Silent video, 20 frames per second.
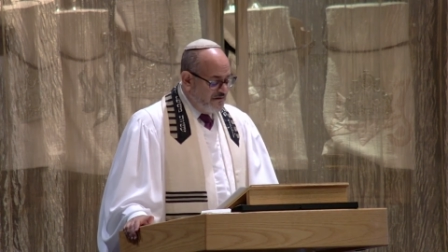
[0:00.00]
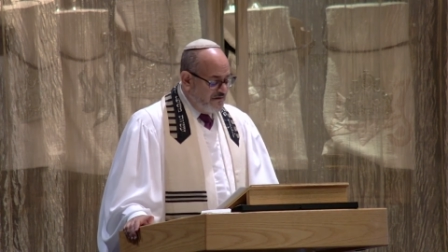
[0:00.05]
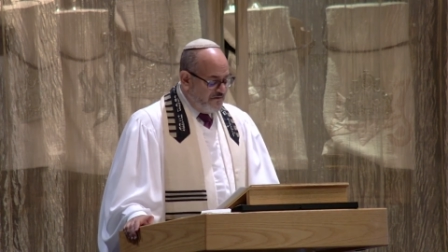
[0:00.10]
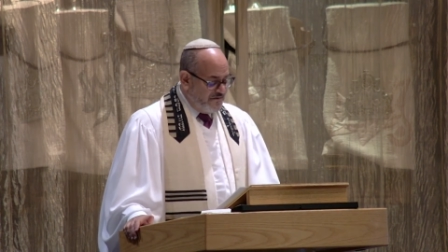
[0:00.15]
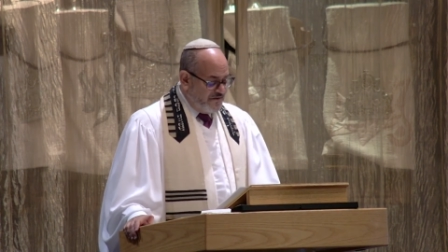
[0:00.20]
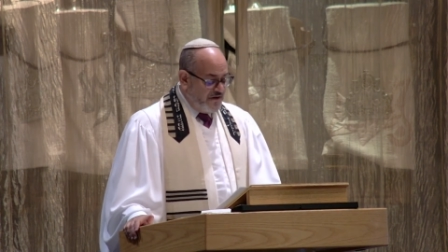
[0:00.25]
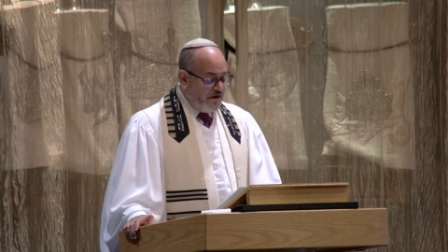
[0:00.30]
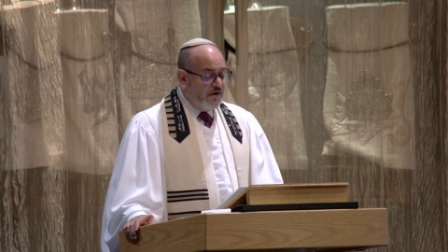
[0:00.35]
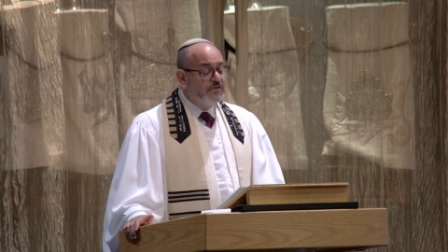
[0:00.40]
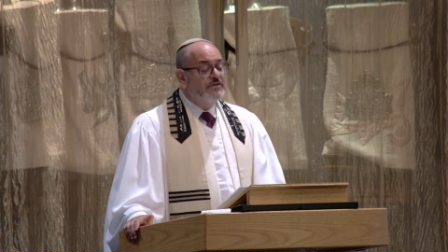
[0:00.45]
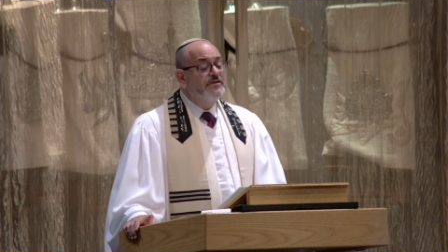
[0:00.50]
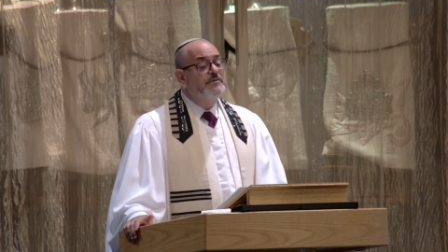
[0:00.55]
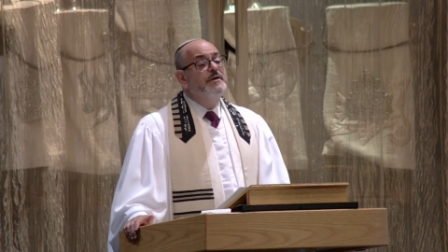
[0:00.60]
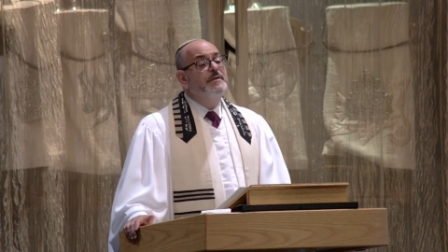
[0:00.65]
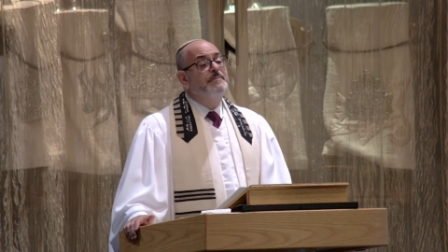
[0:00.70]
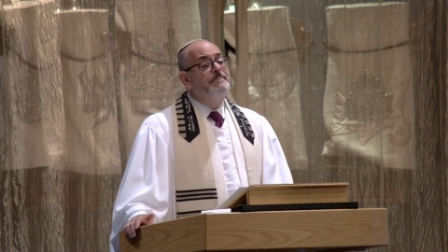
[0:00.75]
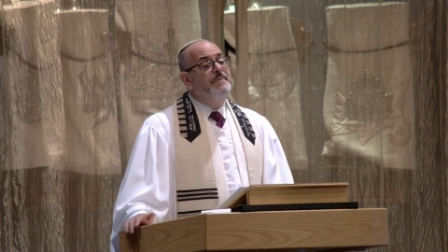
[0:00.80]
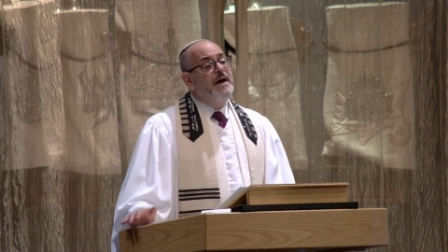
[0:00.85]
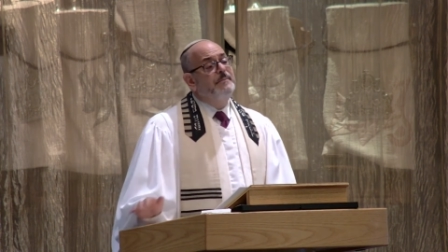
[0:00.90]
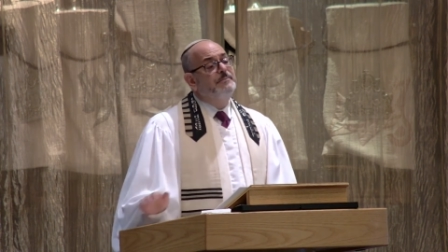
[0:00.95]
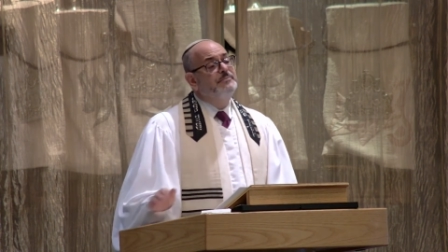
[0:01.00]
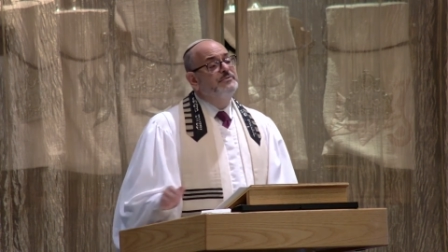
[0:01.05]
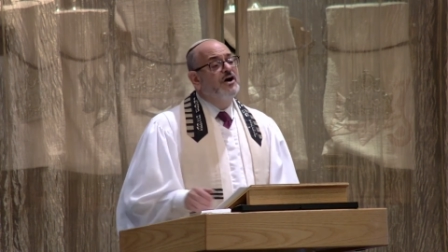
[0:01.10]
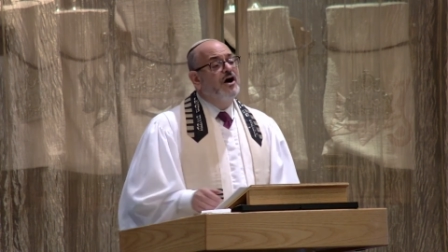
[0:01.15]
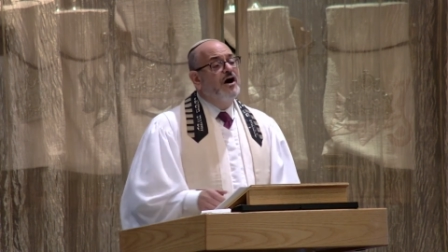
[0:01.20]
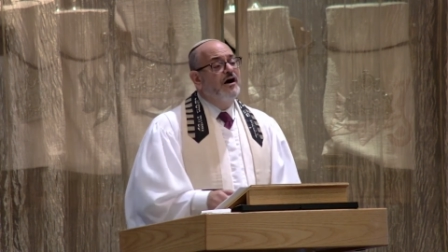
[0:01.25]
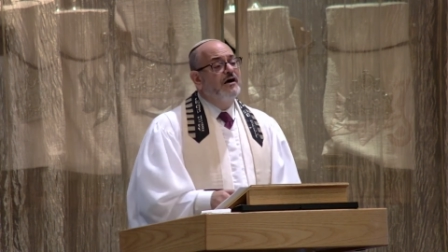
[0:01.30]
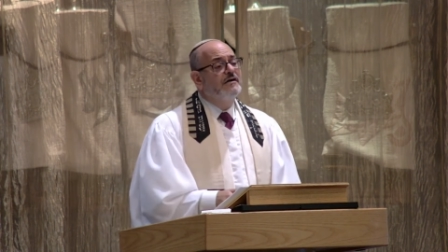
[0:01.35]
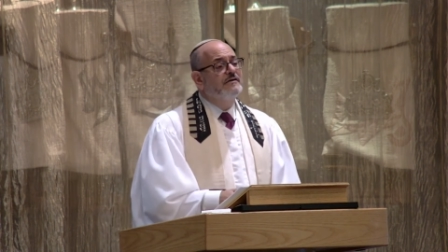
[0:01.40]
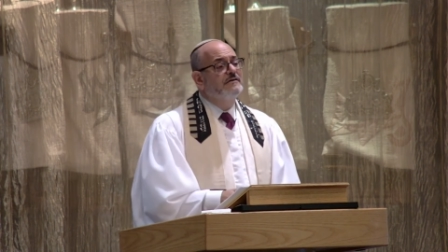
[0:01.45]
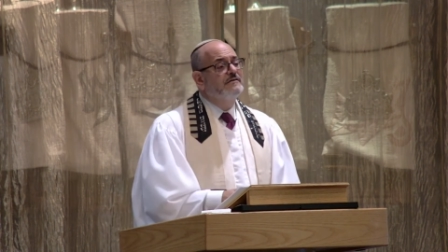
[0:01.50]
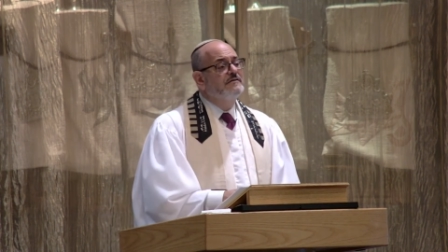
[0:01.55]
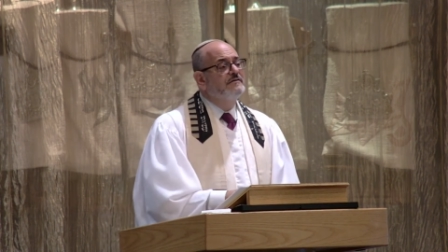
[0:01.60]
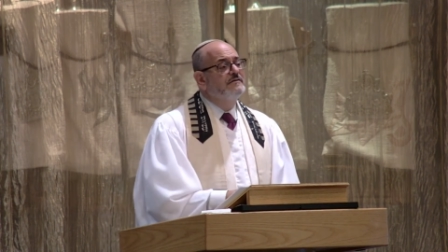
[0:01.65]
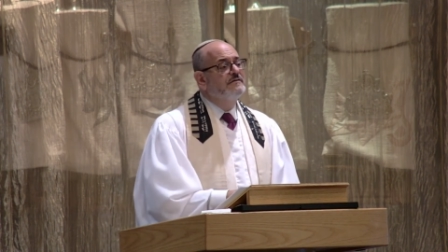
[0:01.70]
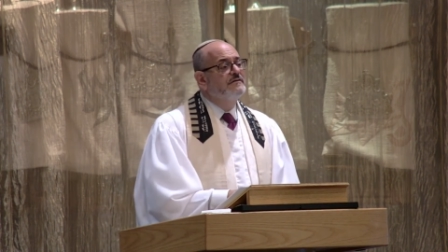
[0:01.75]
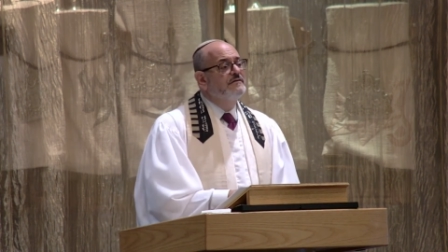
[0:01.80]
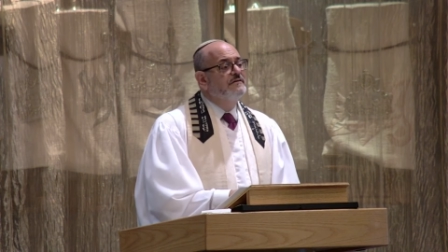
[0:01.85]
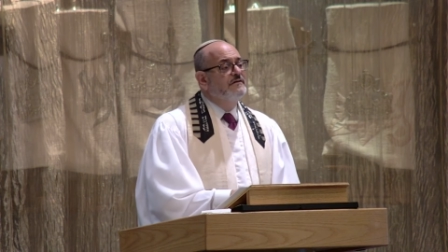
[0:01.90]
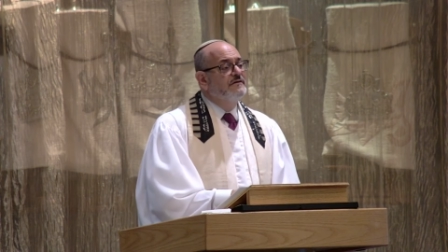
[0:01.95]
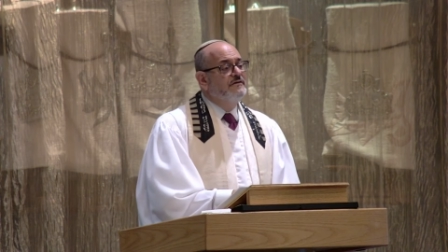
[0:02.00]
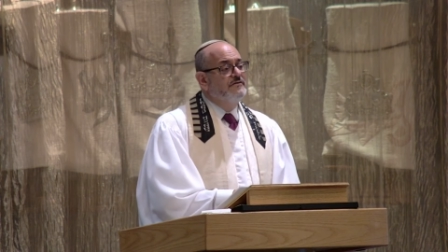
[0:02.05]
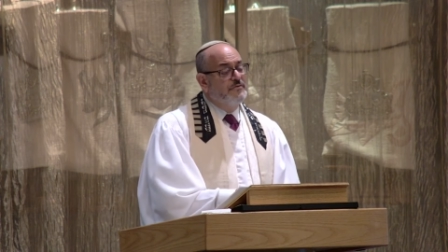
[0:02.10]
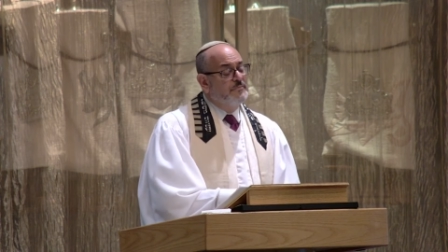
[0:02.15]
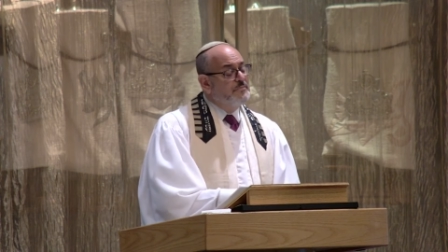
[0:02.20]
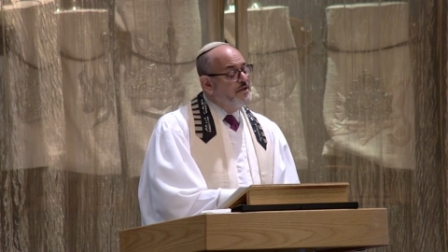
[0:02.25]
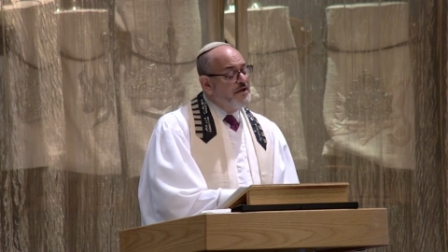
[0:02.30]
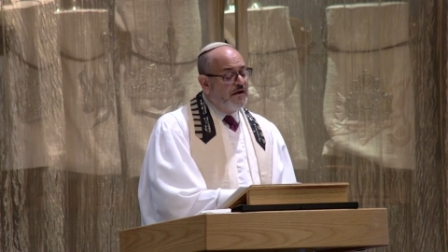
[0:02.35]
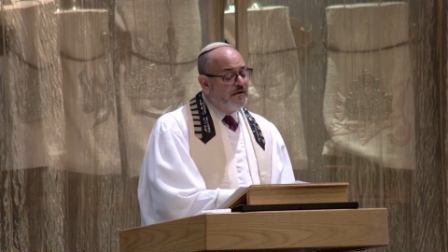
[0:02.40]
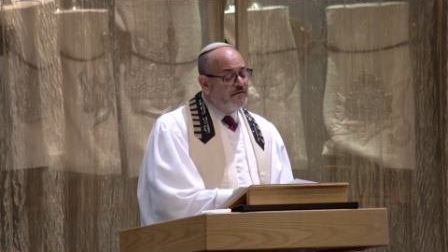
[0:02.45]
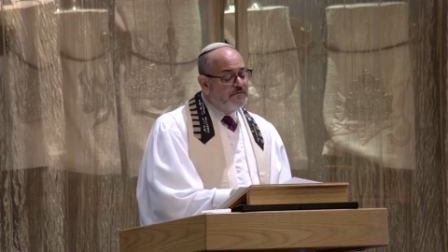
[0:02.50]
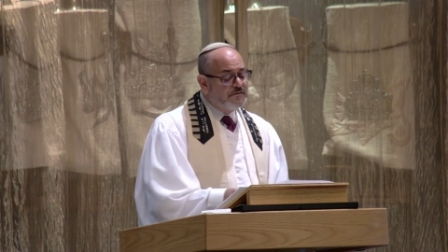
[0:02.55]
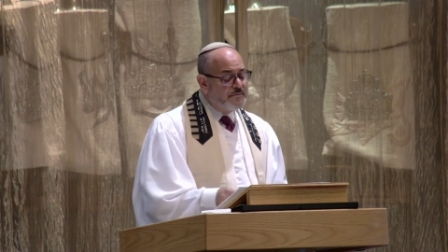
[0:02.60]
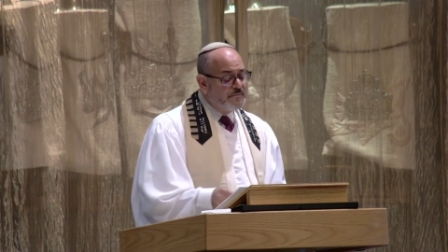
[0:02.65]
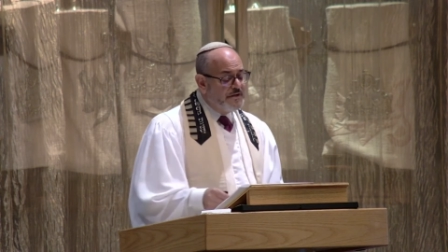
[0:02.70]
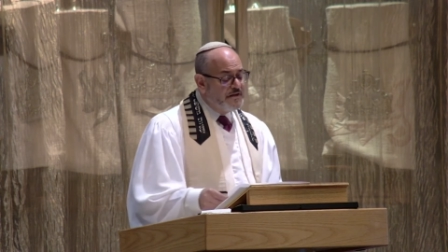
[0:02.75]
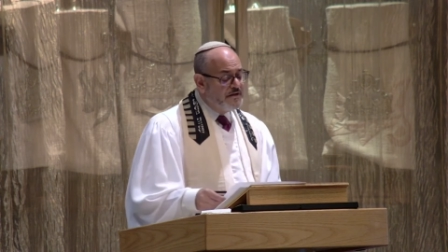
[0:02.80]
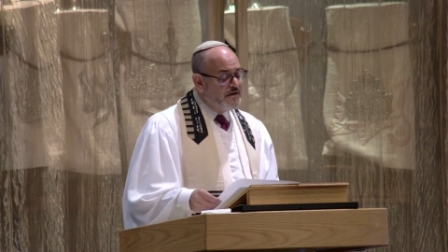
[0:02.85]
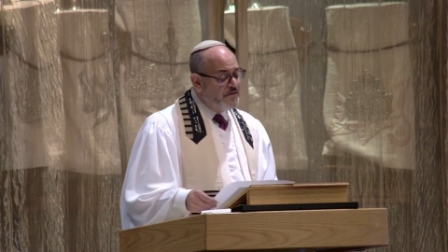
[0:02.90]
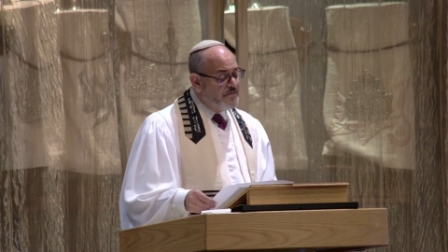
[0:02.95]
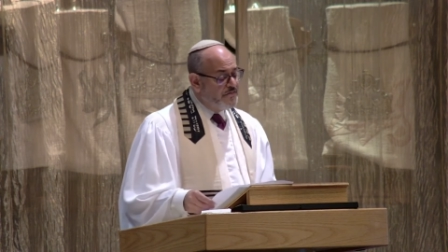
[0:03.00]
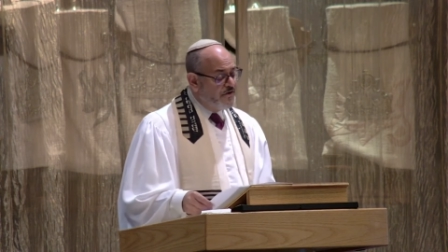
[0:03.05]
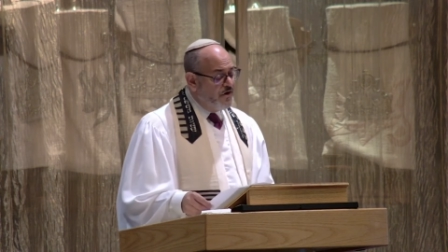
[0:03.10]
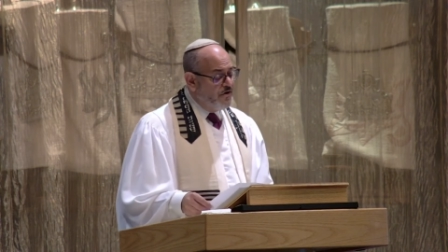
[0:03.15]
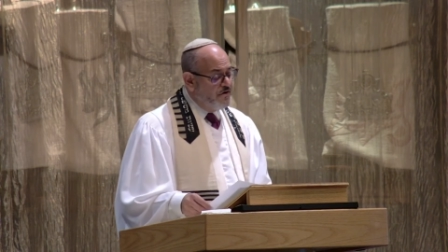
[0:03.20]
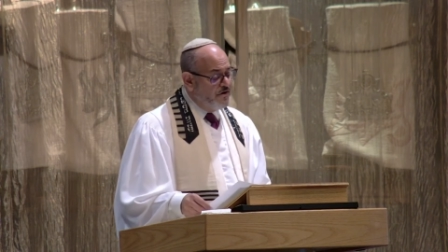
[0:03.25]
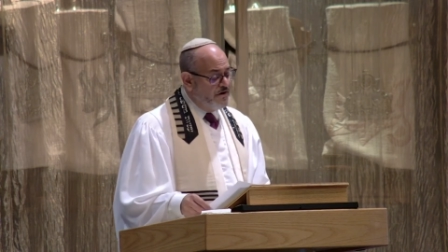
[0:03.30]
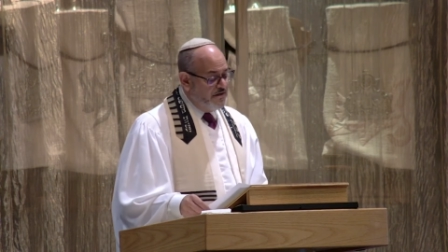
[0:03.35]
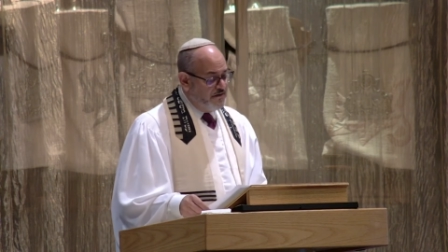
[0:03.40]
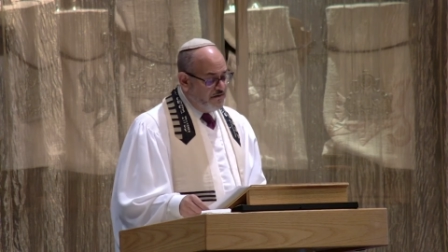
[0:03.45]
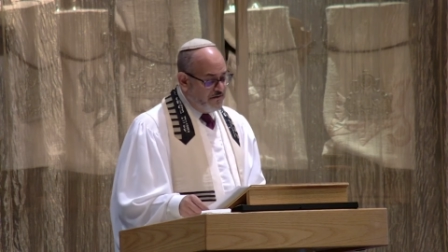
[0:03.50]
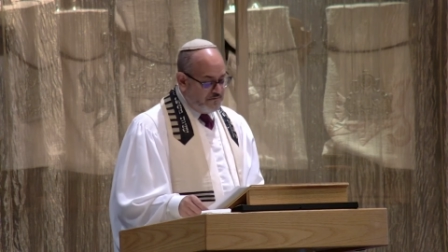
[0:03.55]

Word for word: The ultimate pep talk from the ultimate authority.